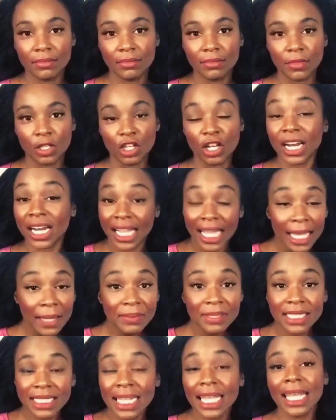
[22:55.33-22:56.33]
You're going to keep
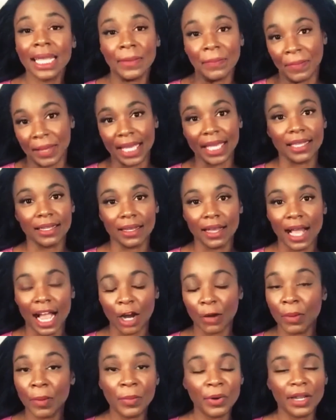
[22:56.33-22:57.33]
seeing me. I
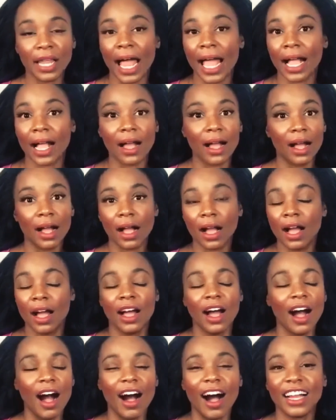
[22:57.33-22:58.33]
can remember like
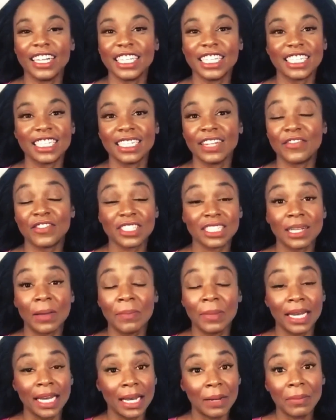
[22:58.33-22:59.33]
auditioning for
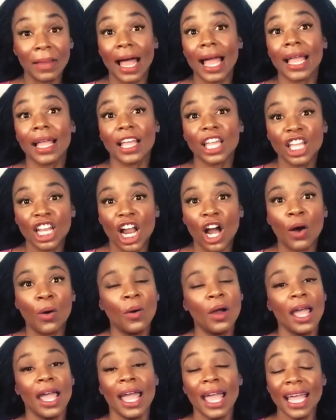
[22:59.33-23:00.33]
something, and I'm like,
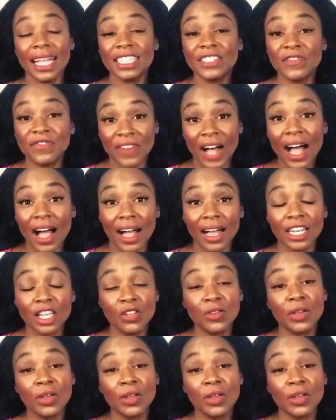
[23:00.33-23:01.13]
it's fine.